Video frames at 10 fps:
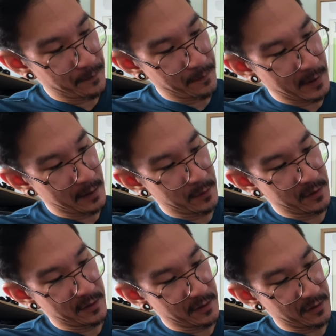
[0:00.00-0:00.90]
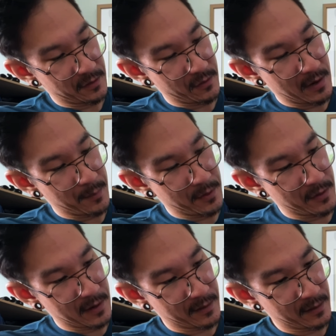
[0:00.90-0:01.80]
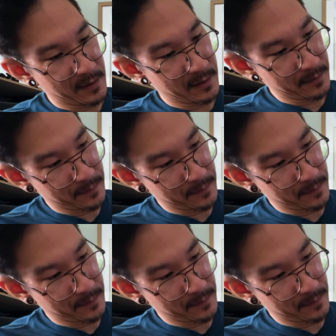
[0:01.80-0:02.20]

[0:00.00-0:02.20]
maybe just wrap it around there.